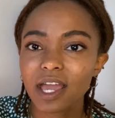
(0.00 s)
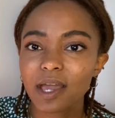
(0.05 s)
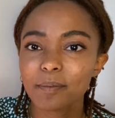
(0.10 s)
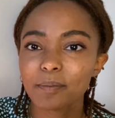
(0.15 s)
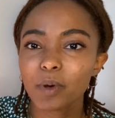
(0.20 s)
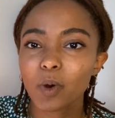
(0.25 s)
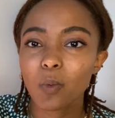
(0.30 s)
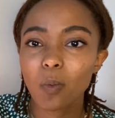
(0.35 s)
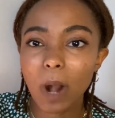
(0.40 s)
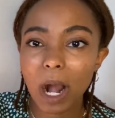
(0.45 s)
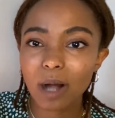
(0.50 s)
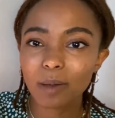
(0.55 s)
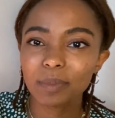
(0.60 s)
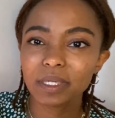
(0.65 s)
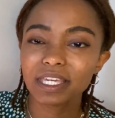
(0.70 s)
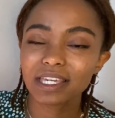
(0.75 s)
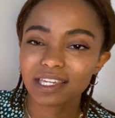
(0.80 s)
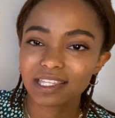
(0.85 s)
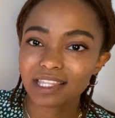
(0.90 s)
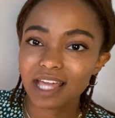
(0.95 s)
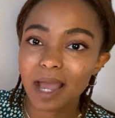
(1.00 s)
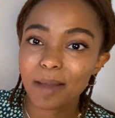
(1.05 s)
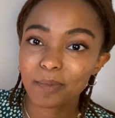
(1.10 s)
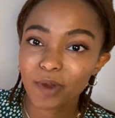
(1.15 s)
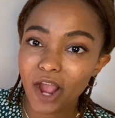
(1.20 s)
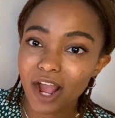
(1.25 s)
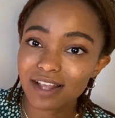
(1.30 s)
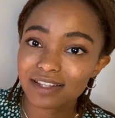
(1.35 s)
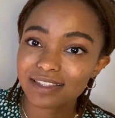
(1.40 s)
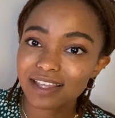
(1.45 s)
But while being in that
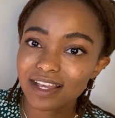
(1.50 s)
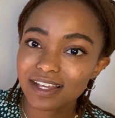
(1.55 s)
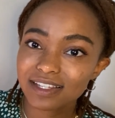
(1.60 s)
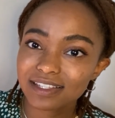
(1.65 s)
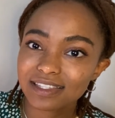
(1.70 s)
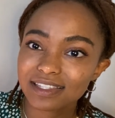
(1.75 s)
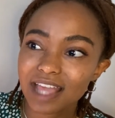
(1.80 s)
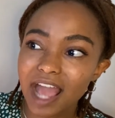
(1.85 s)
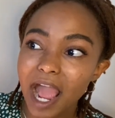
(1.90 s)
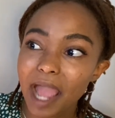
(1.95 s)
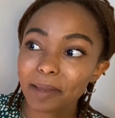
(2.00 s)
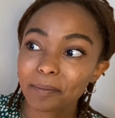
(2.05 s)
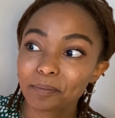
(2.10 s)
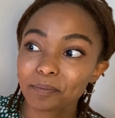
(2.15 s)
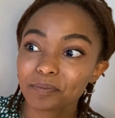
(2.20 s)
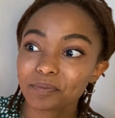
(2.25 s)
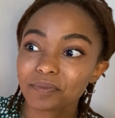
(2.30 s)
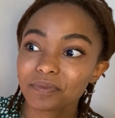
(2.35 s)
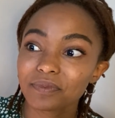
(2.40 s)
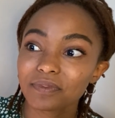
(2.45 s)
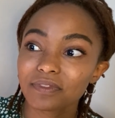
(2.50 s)
process, I'm